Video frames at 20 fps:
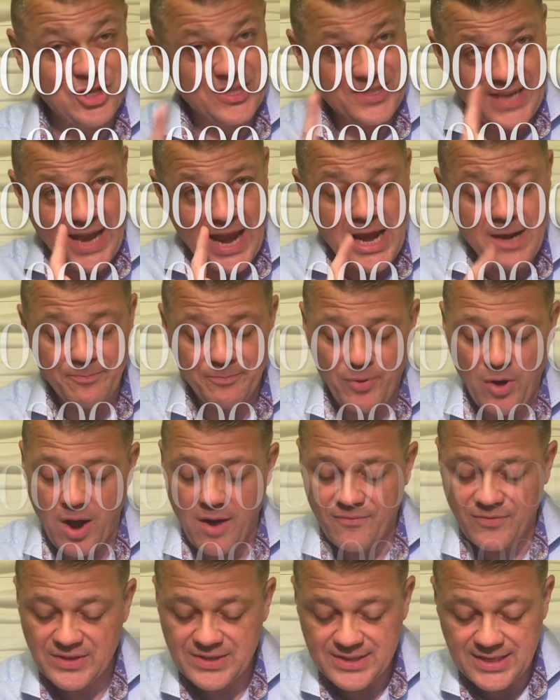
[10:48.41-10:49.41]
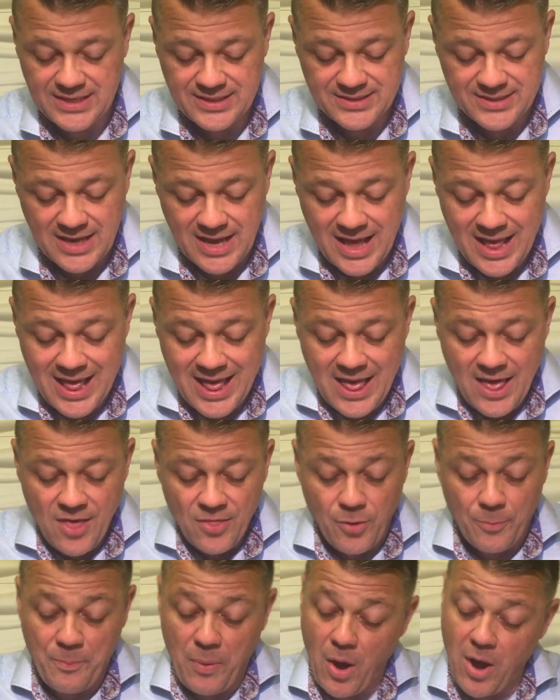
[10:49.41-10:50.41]
just 8 prophecies.
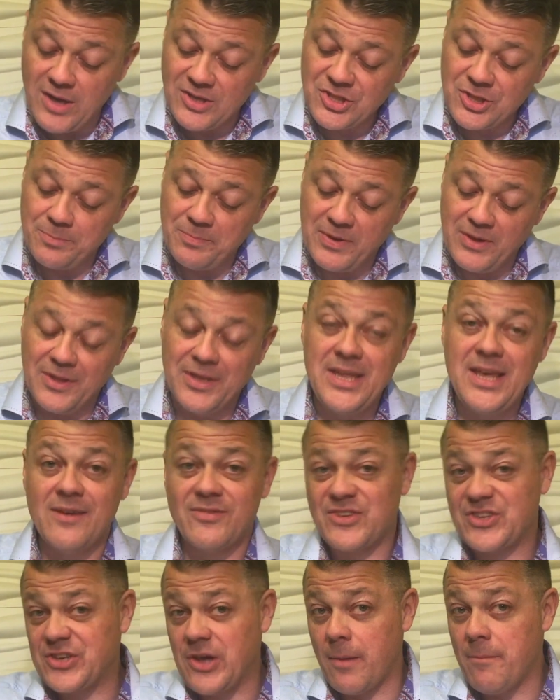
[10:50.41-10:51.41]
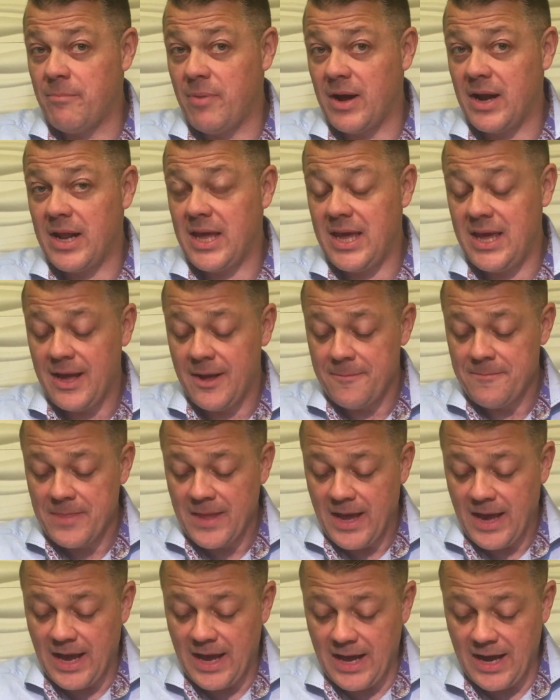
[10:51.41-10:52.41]
The possibility of somebody
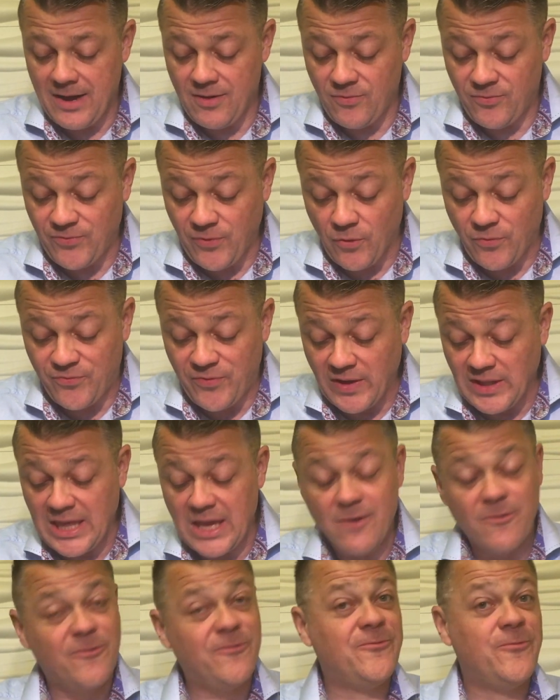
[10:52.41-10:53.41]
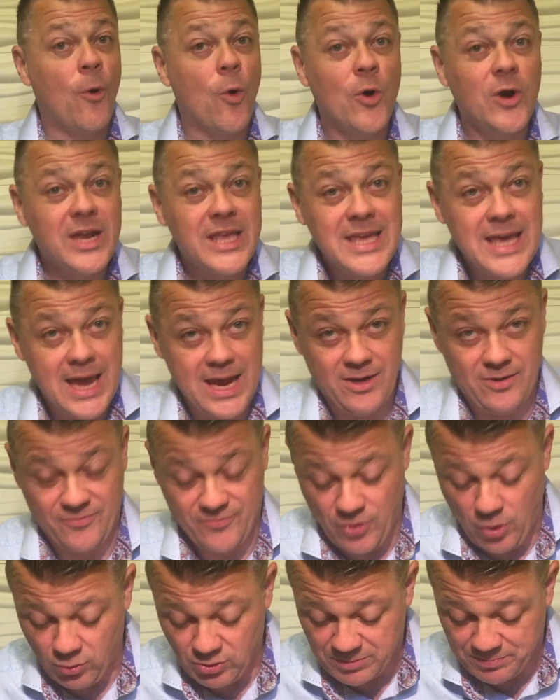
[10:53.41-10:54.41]
fulfilling 48
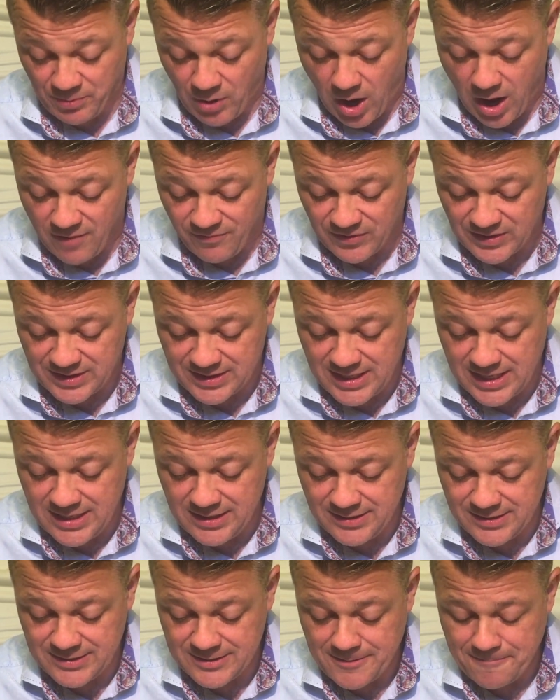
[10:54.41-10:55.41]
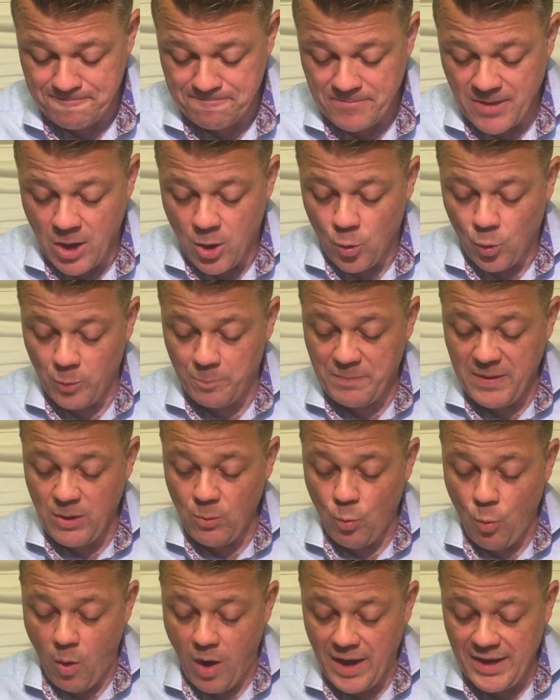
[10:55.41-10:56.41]
of those prophecies would be
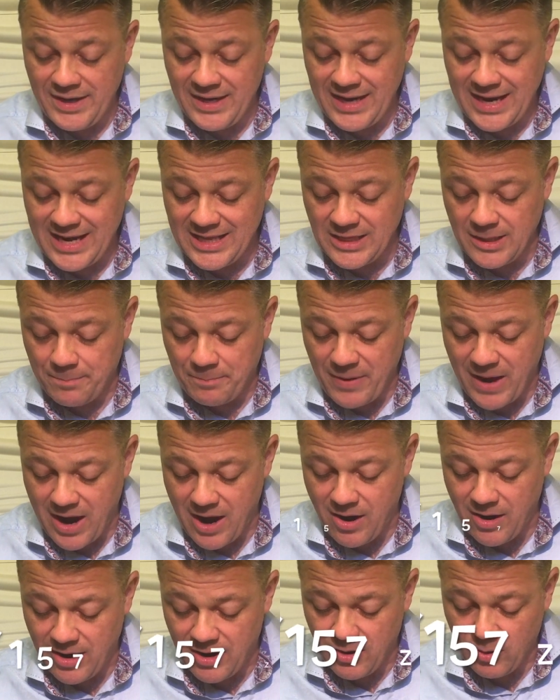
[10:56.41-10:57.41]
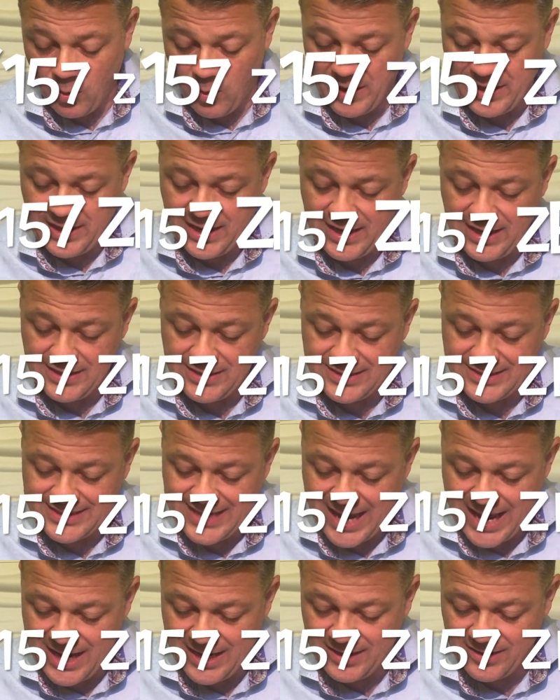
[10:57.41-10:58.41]
1 in
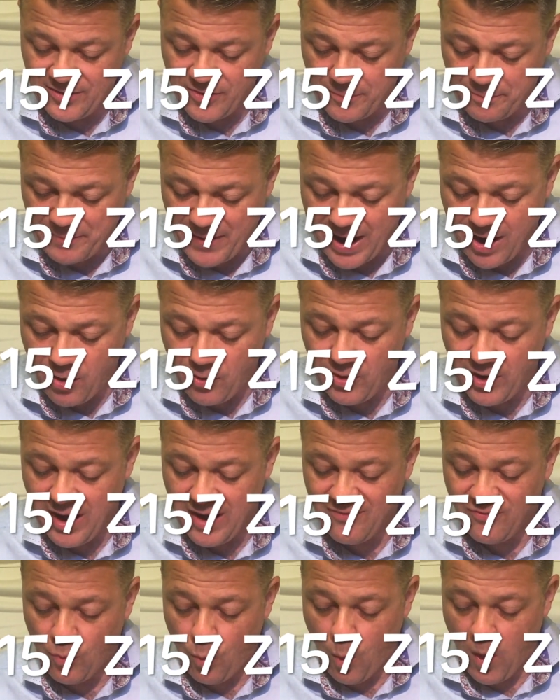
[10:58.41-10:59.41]
10 to the power of